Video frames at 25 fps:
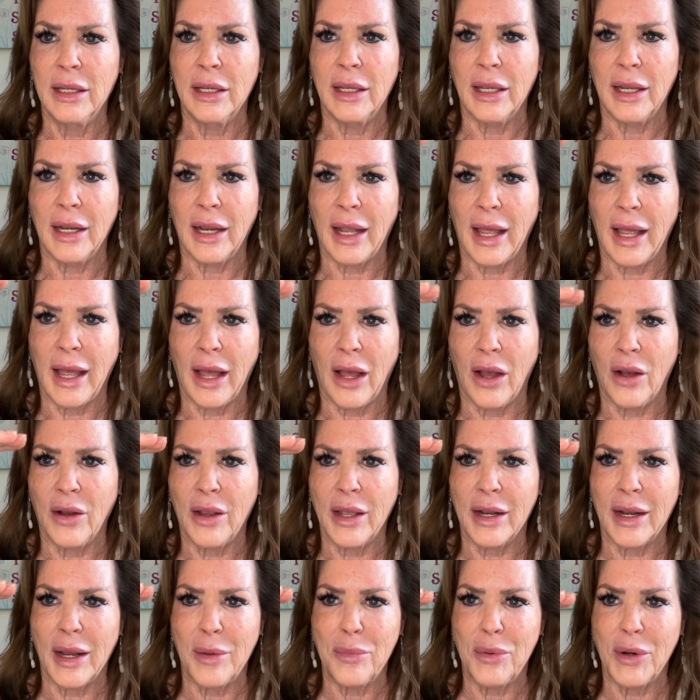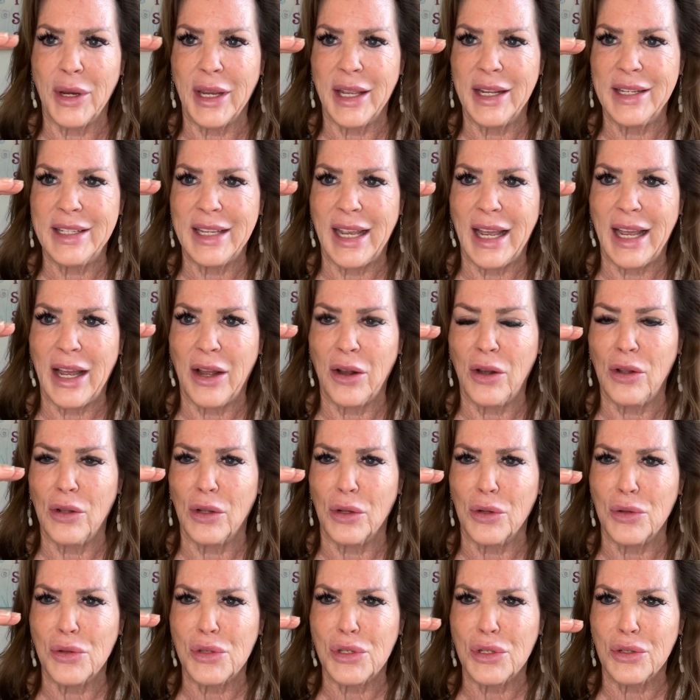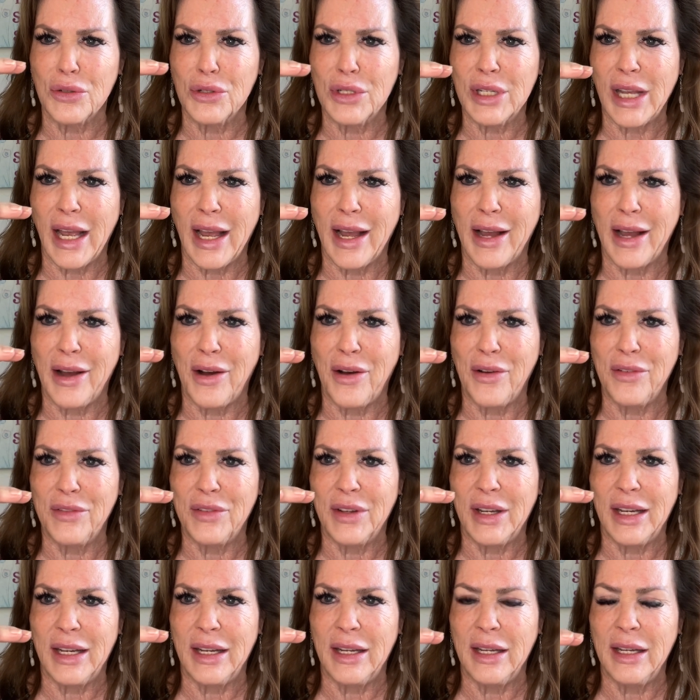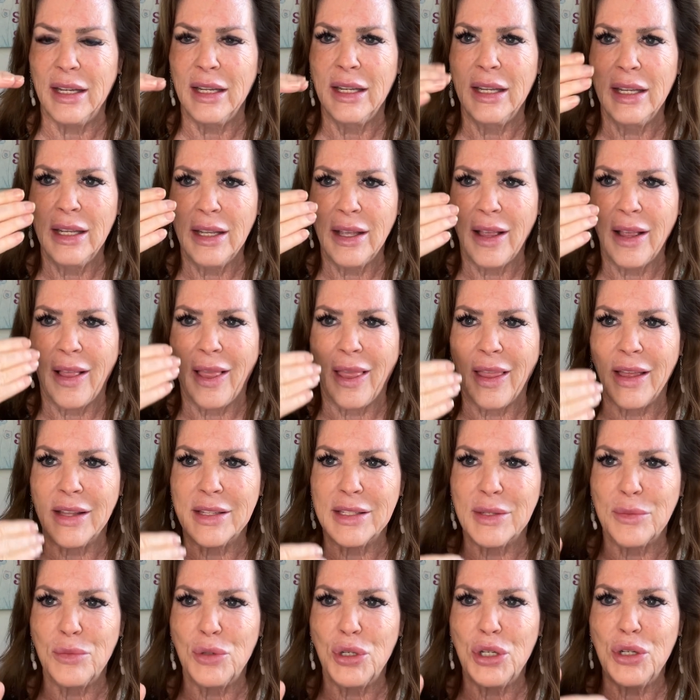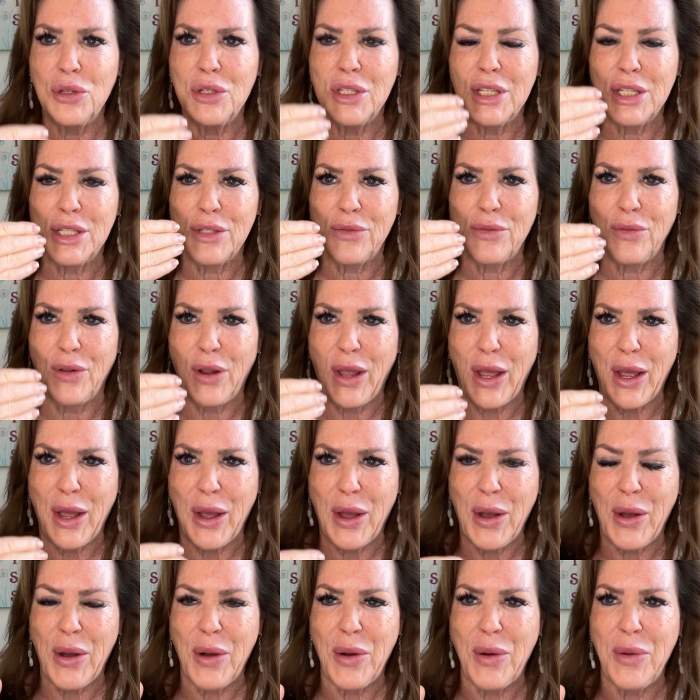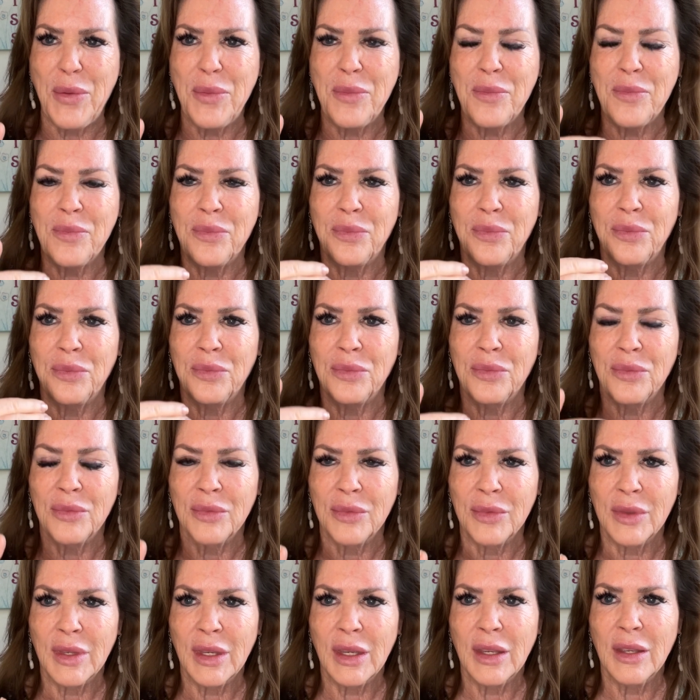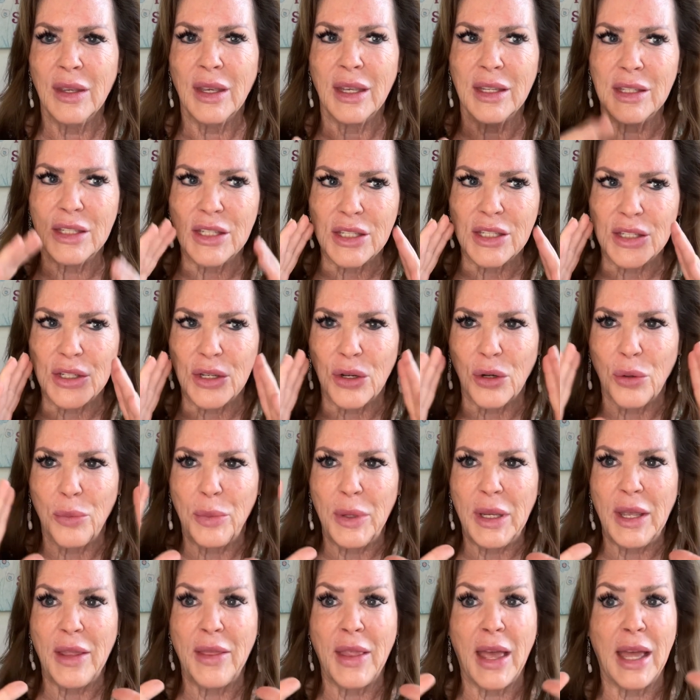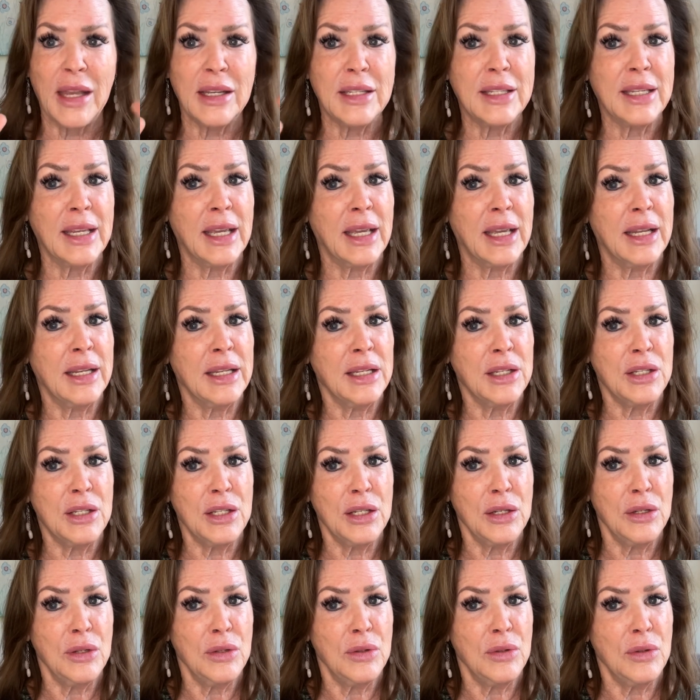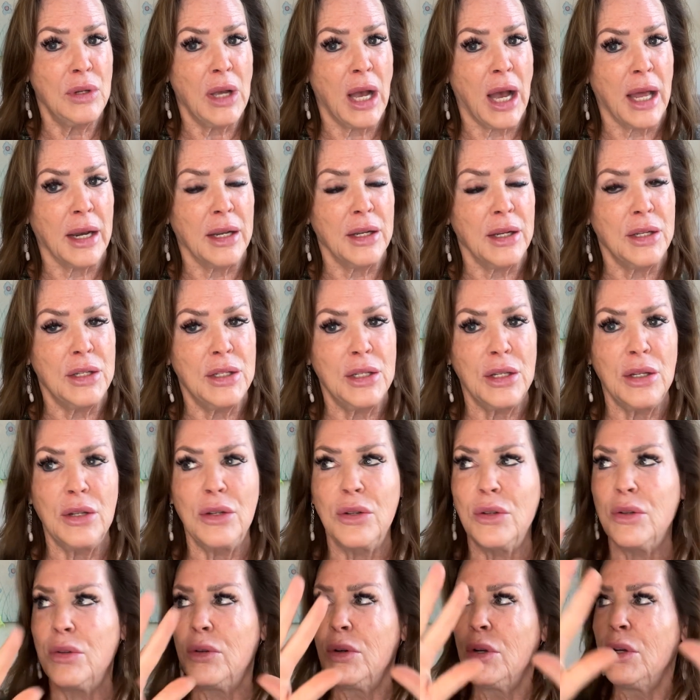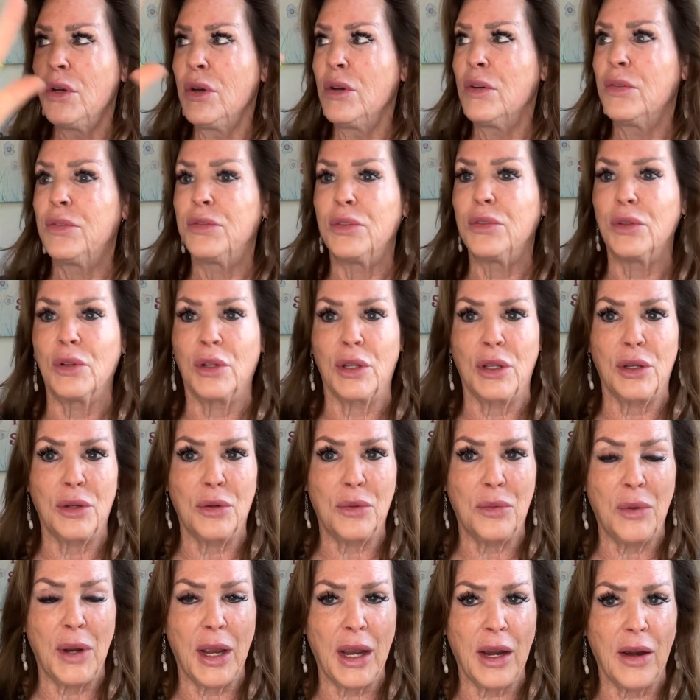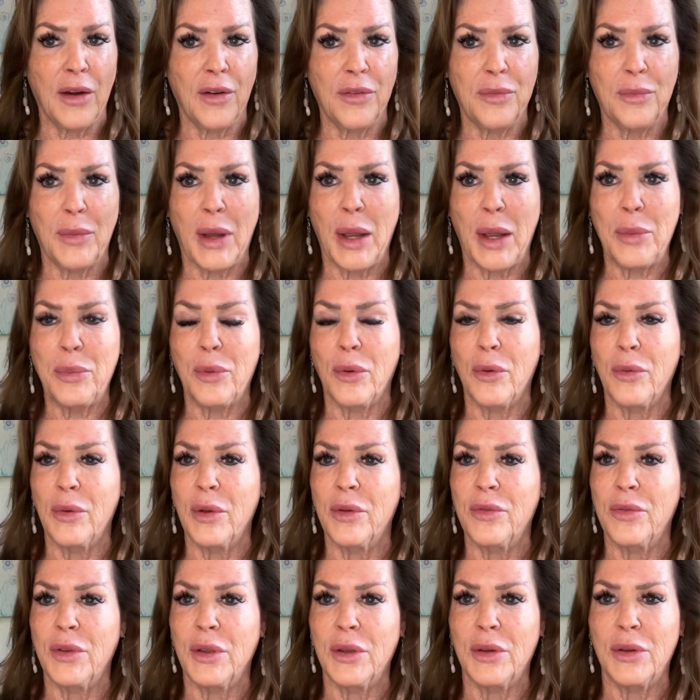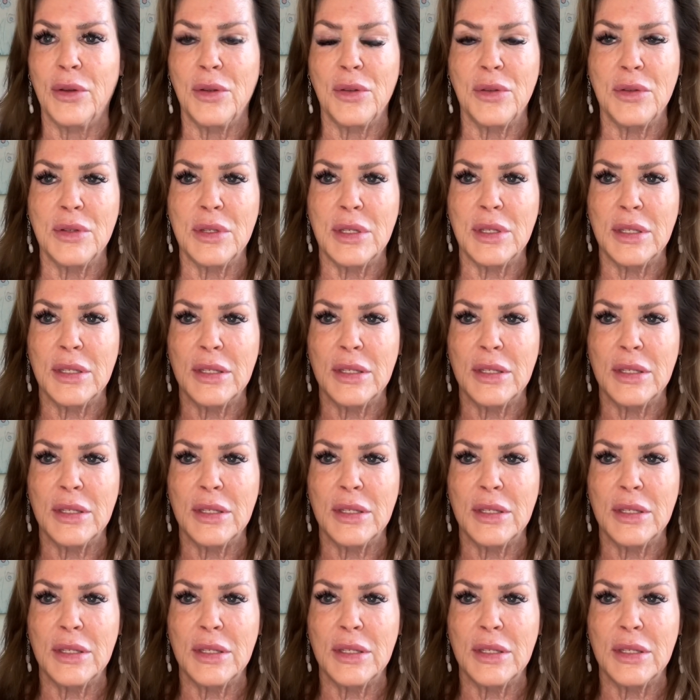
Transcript: And how can I bring it down closer to alpha? Let some juices flow. And still be in that 10 and 2. Gotta do. Fully aware of my peripherals.